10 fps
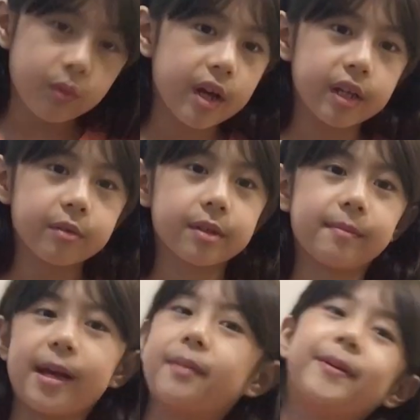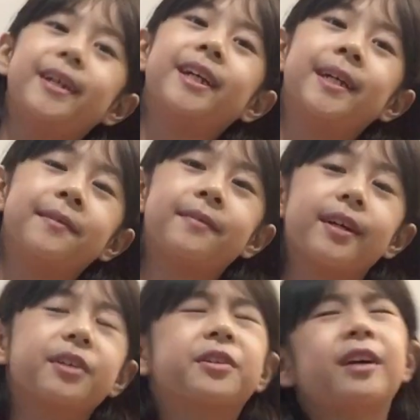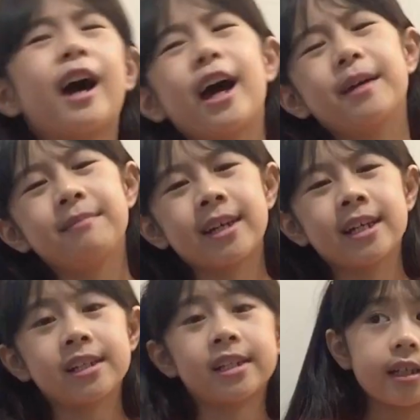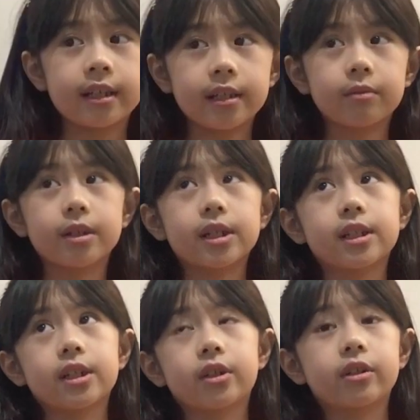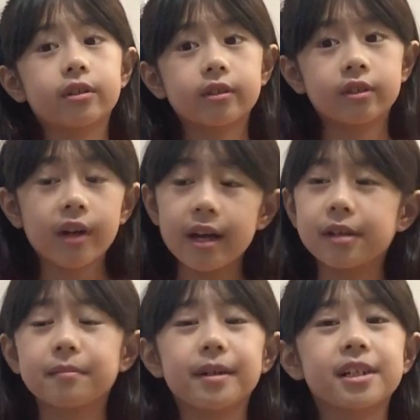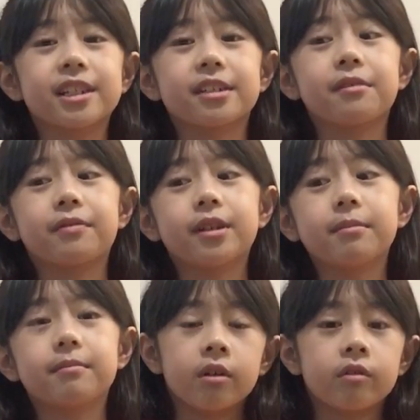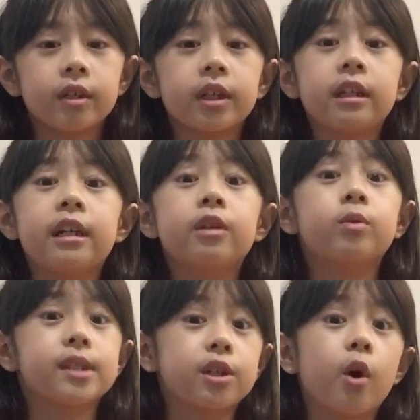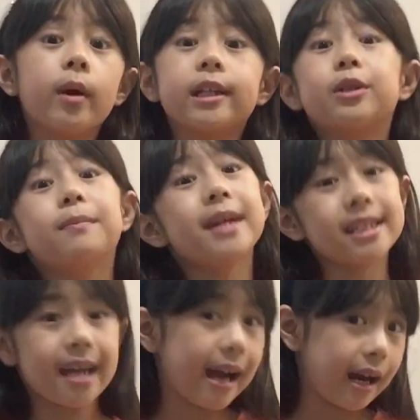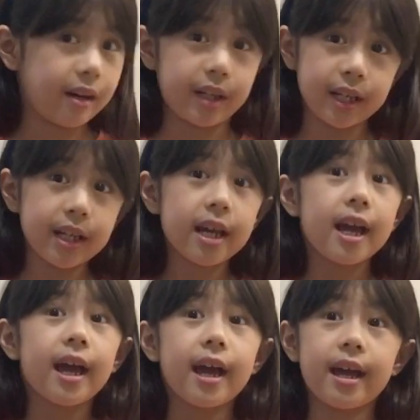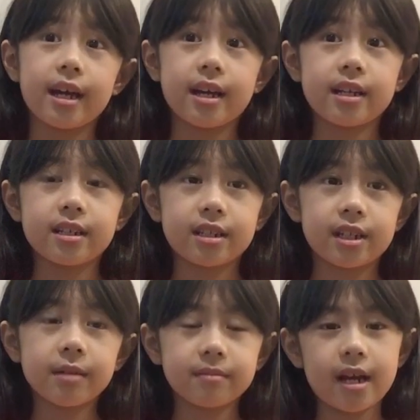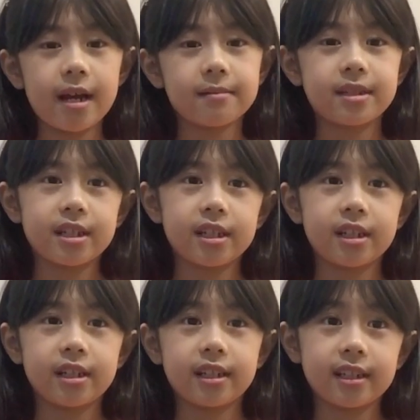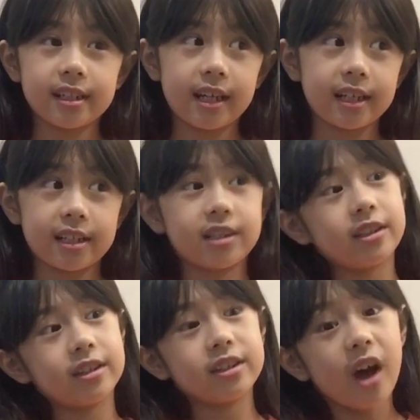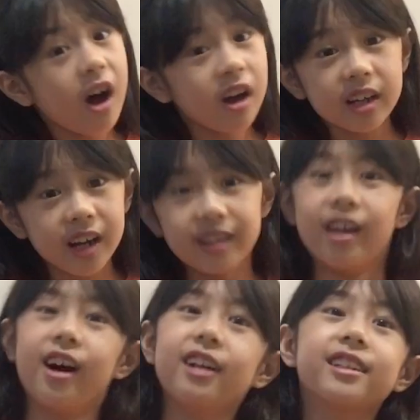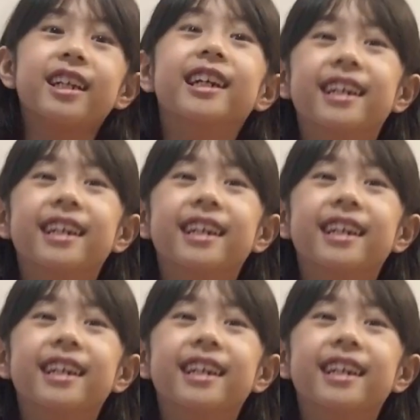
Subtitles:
When he was a baby, he even cried because he was crying because of him really was going to miss Harry. And sometimes he likes to talk a lot,